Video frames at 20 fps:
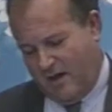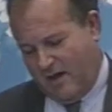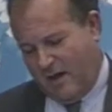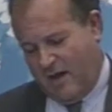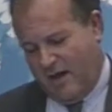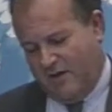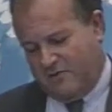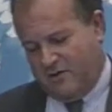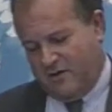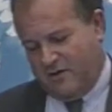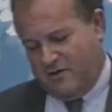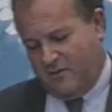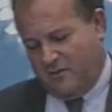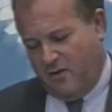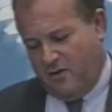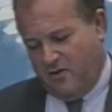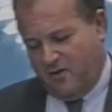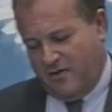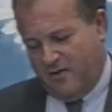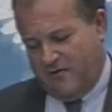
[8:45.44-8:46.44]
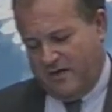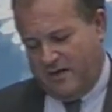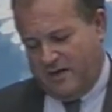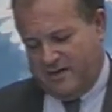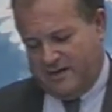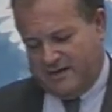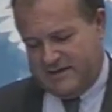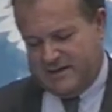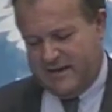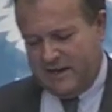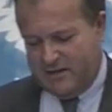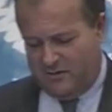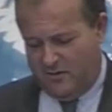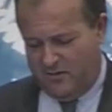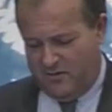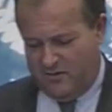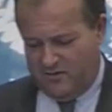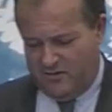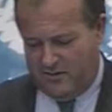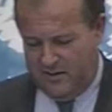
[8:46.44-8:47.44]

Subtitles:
having a model that is stable